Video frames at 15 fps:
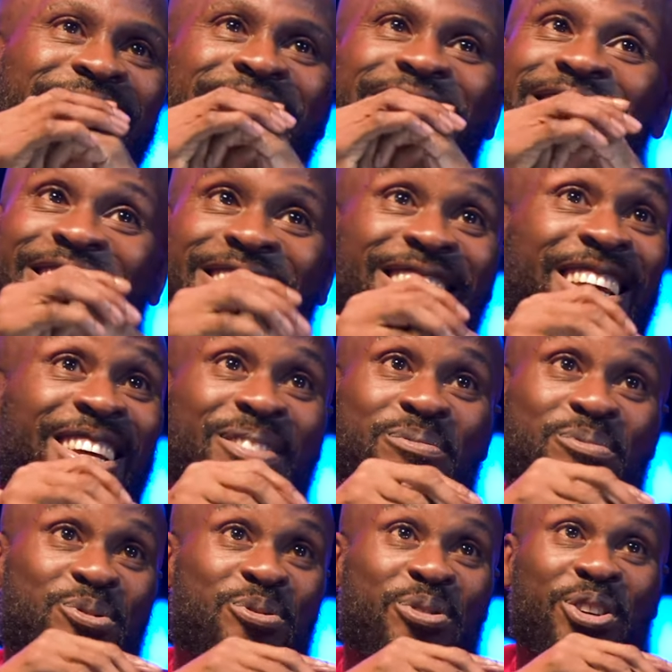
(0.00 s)
it's like a
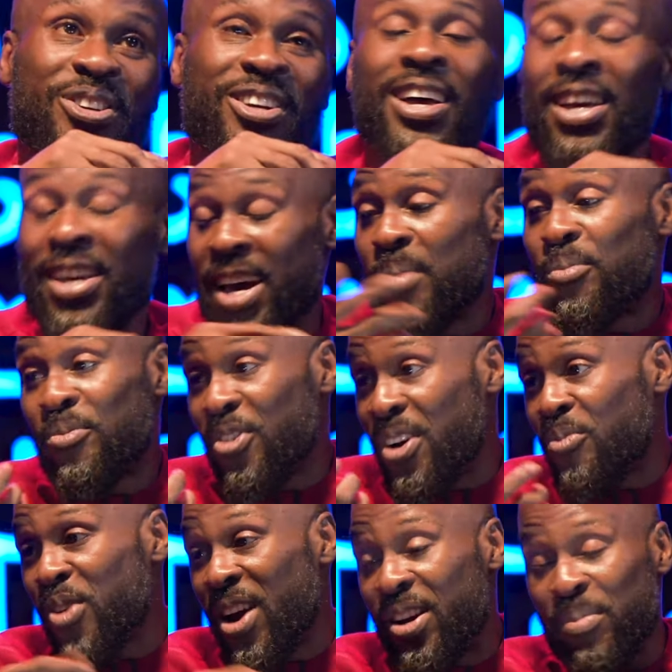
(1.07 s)
movie. Yeah,
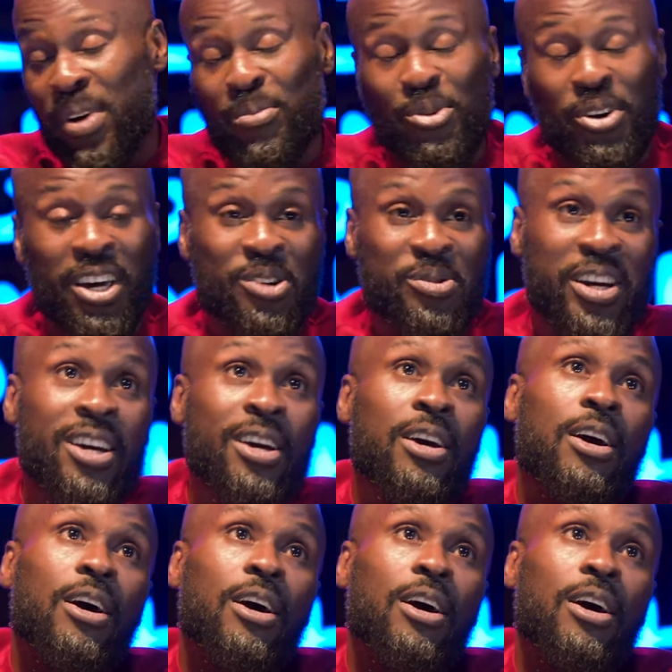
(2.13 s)
I'm writing my book anyway.